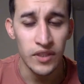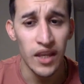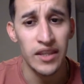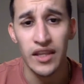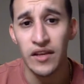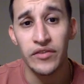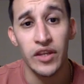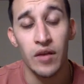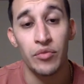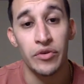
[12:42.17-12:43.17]
and they lift
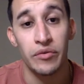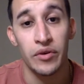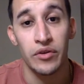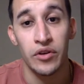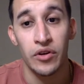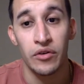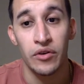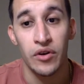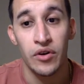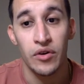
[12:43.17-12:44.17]
it up with,
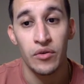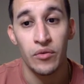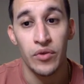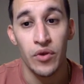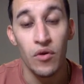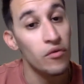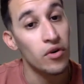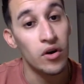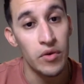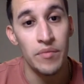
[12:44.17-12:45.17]
with
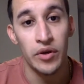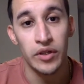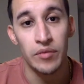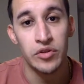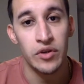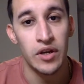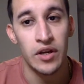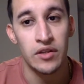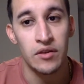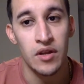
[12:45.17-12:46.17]
overall we build up to it,
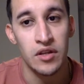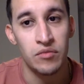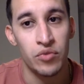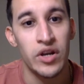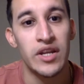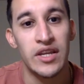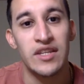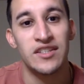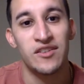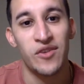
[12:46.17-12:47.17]
and it's pretty
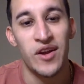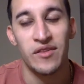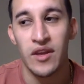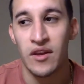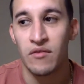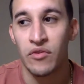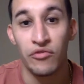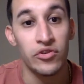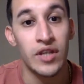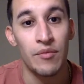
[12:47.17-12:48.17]
easy, right? The
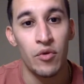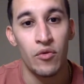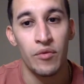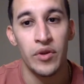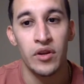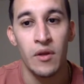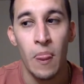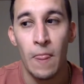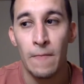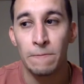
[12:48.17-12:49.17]
first time a
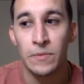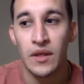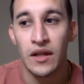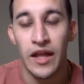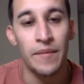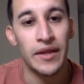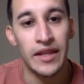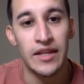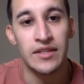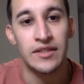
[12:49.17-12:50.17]
lot of my
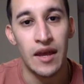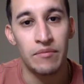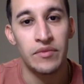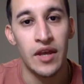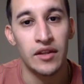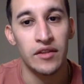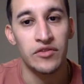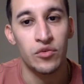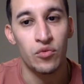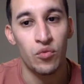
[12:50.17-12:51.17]
ladies
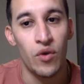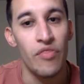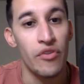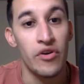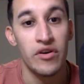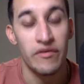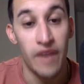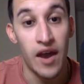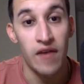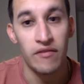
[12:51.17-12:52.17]
deadlifts
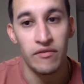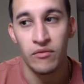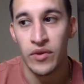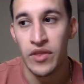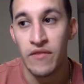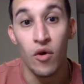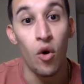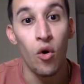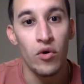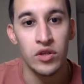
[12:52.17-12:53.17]
135 when they've
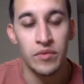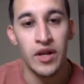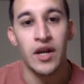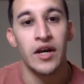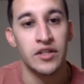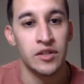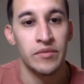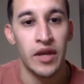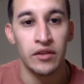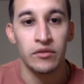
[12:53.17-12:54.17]
always been
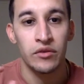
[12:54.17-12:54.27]
accustomed that,